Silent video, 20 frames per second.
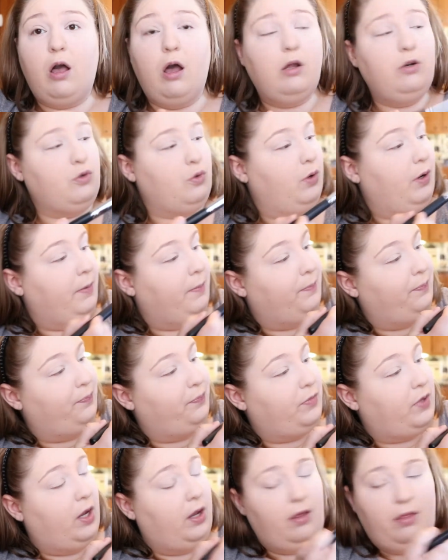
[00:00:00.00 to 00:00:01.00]
Contour.
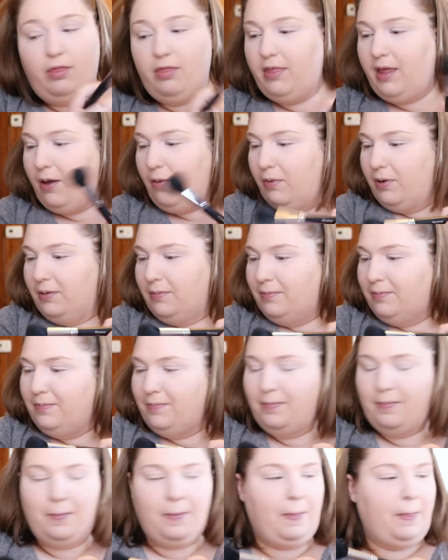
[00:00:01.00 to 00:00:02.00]
That one.
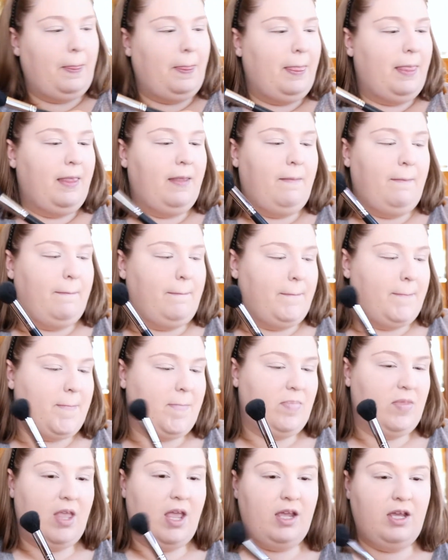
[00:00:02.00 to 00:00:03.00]

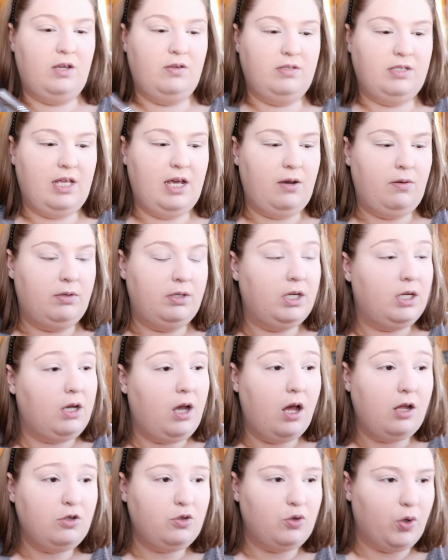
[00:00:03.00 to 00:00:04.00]
I use that one to
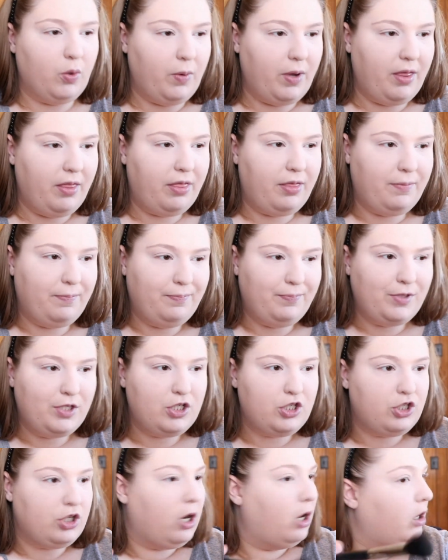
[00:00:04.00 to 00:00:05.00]
contour with.
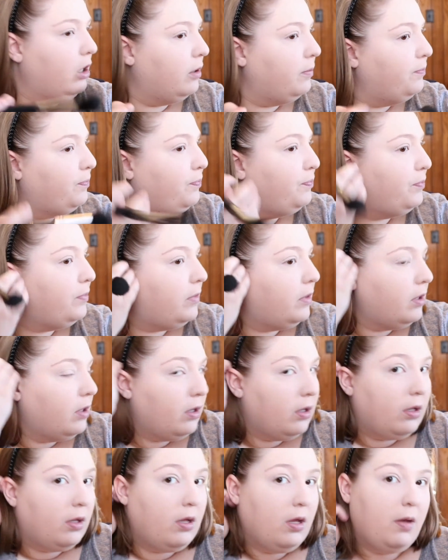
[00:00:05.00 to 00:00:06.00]
Shocker.
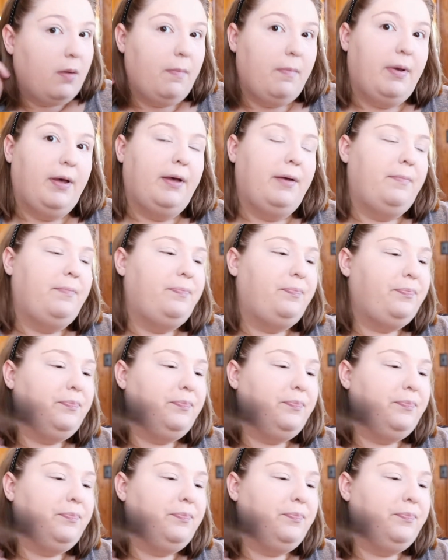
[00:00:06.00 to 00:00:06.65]
But